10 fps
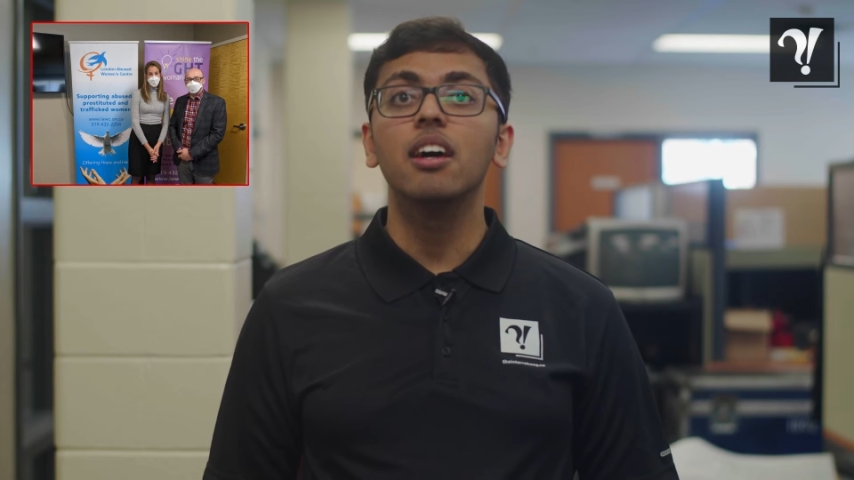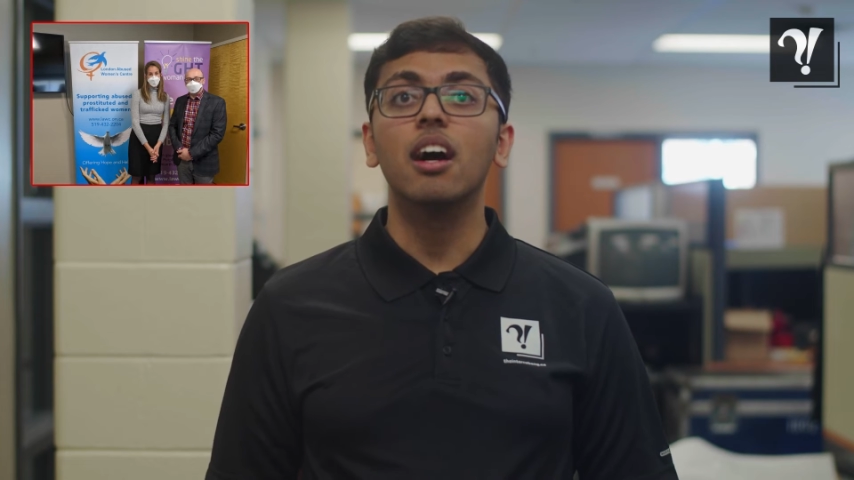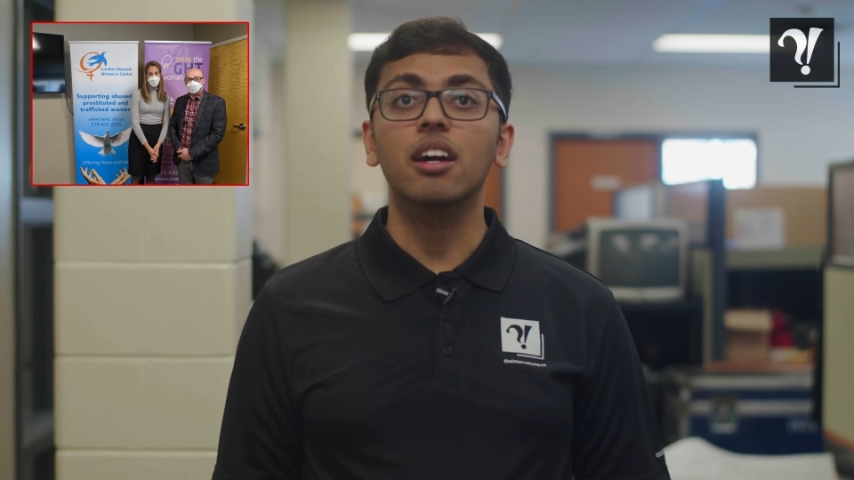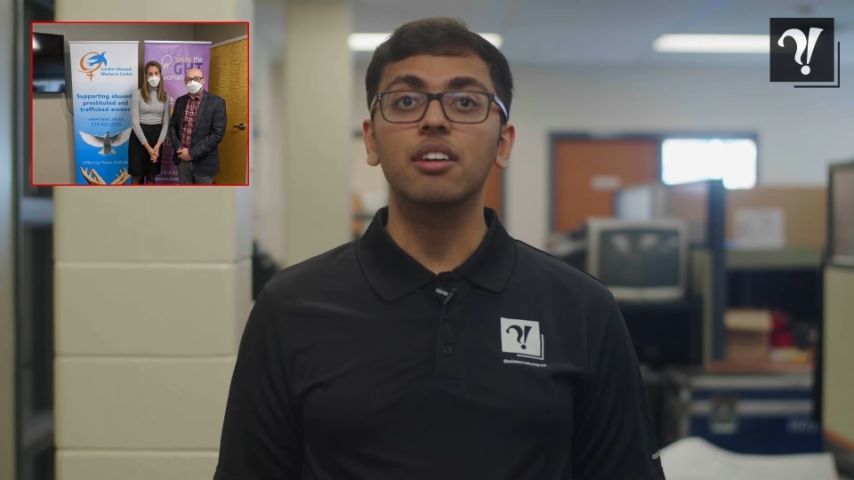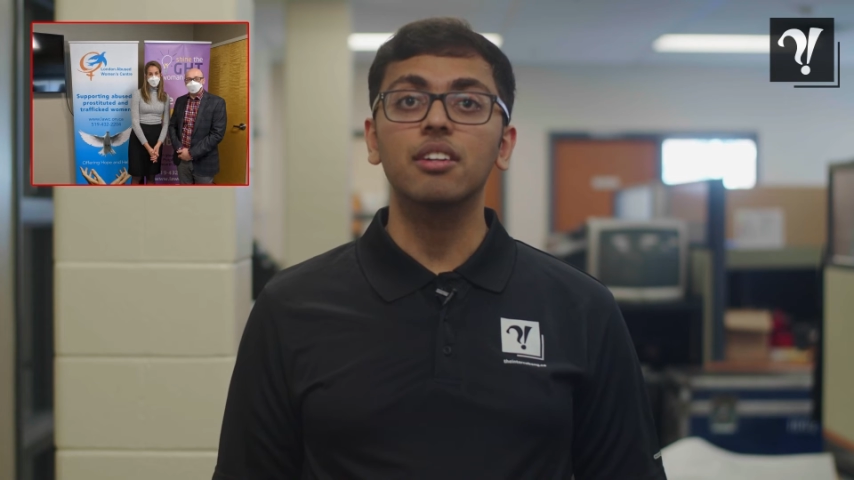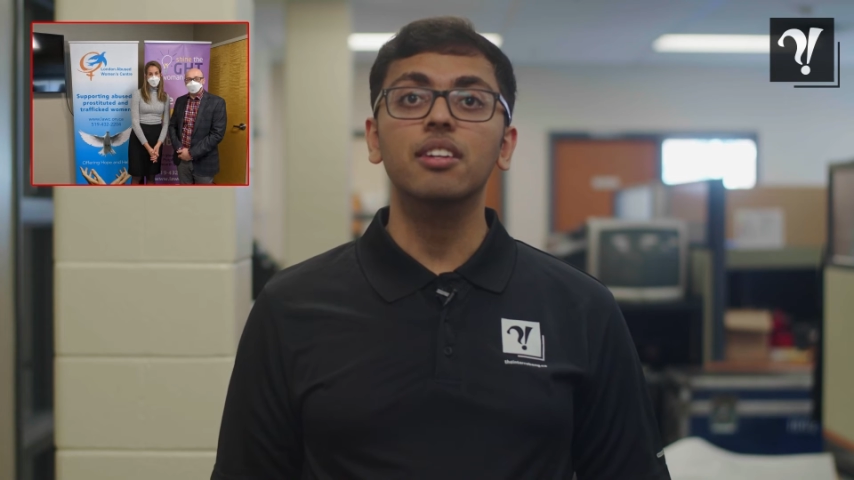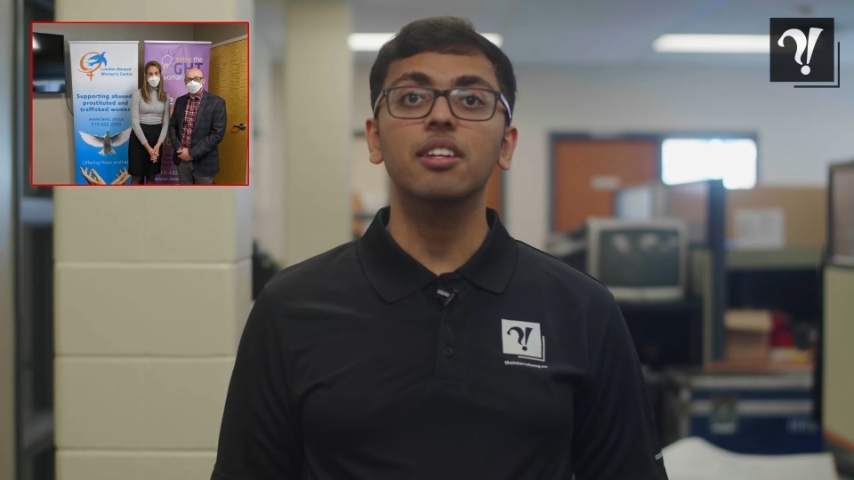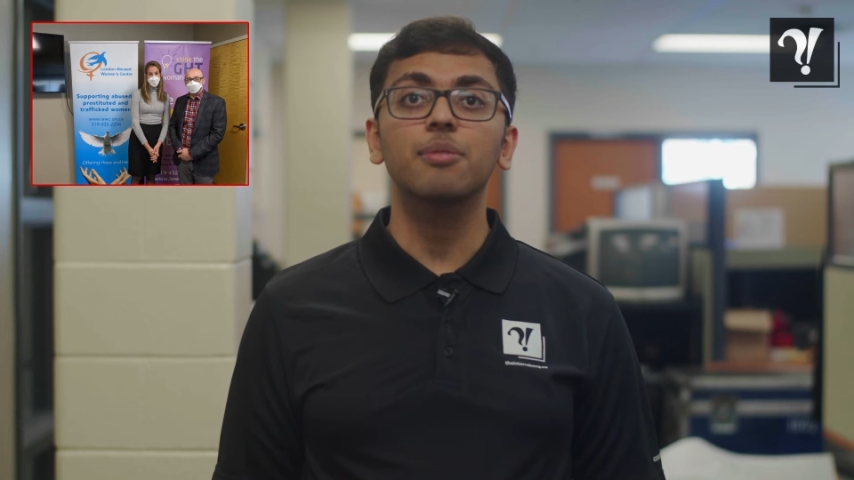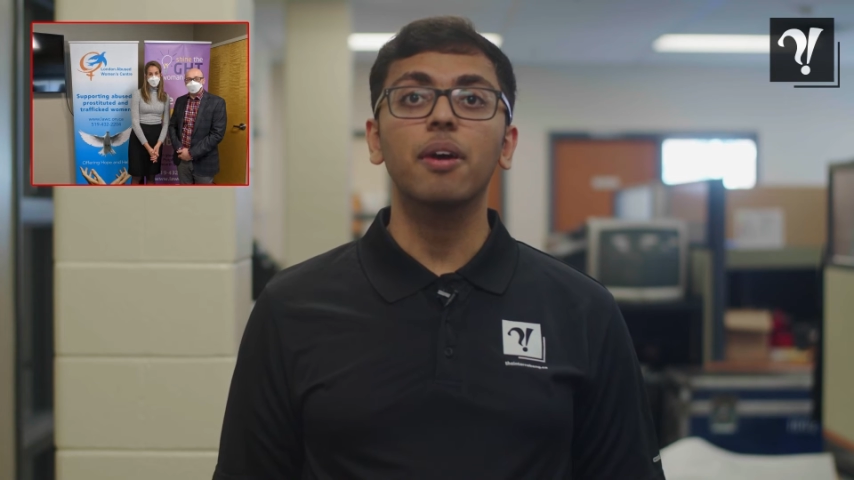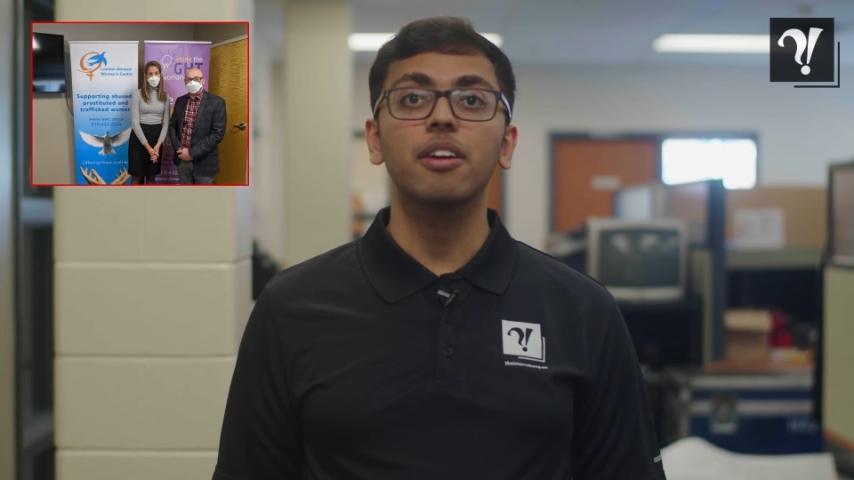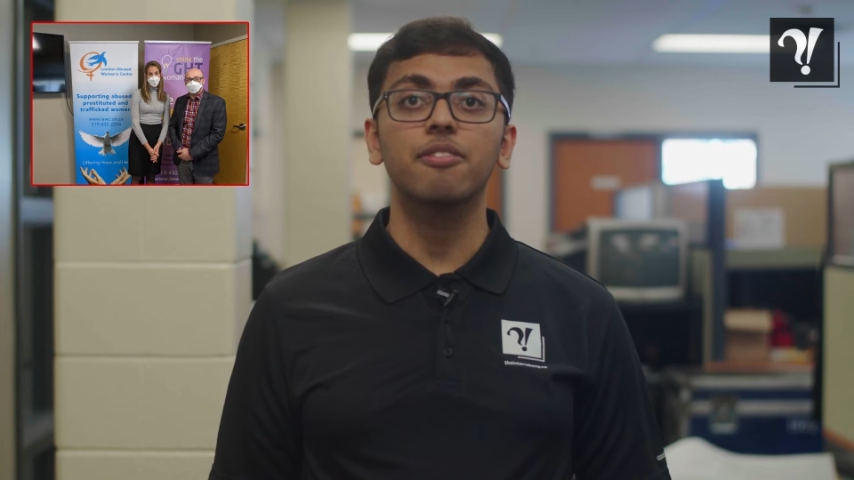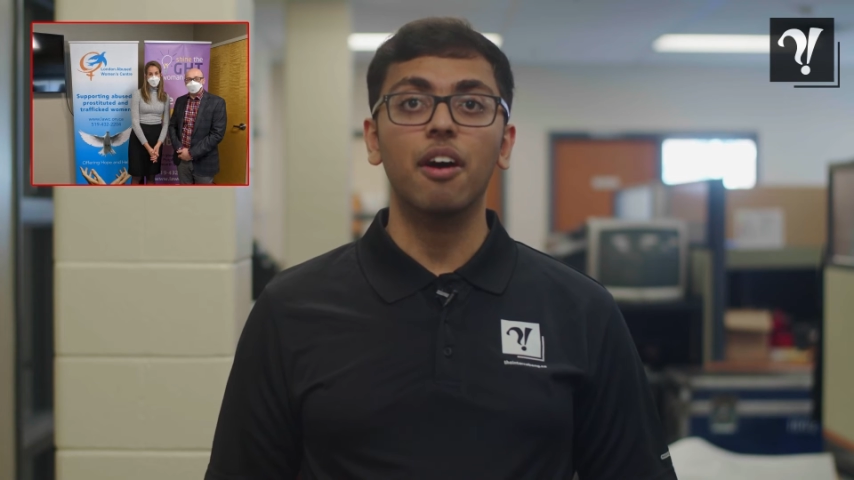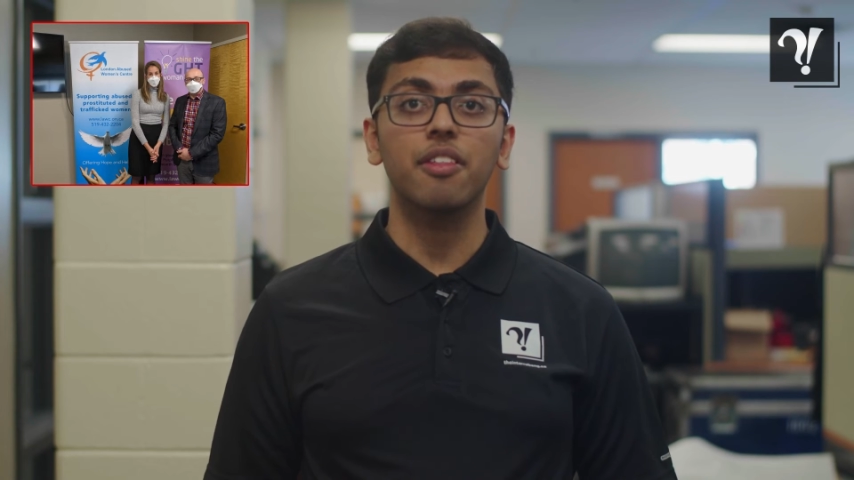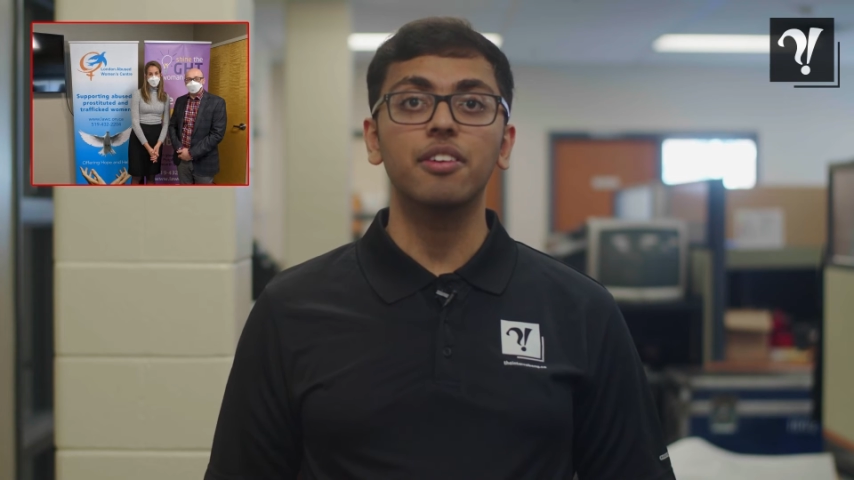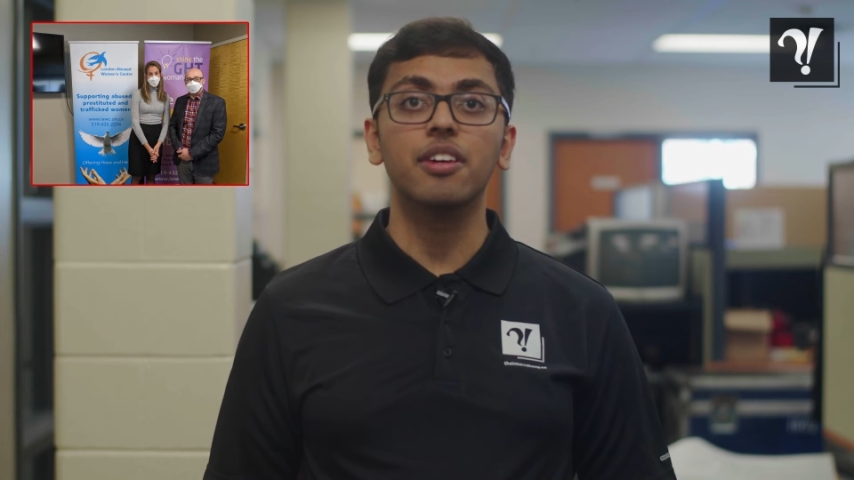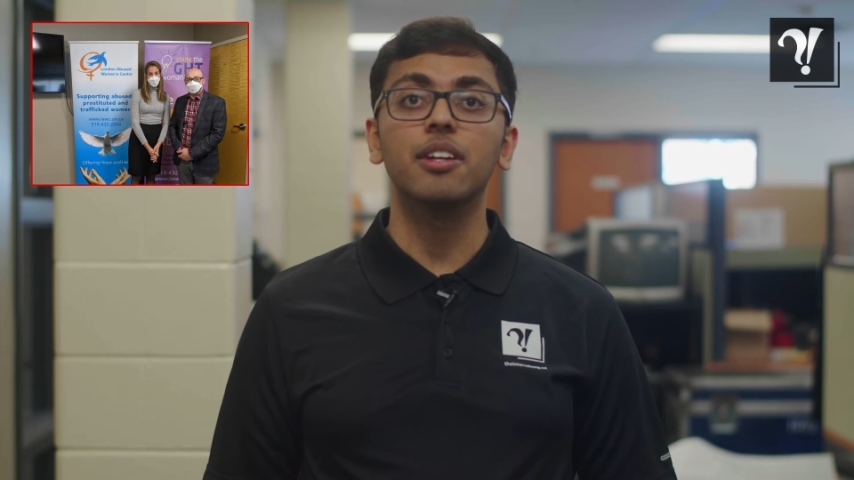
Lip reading: a girl killed by her father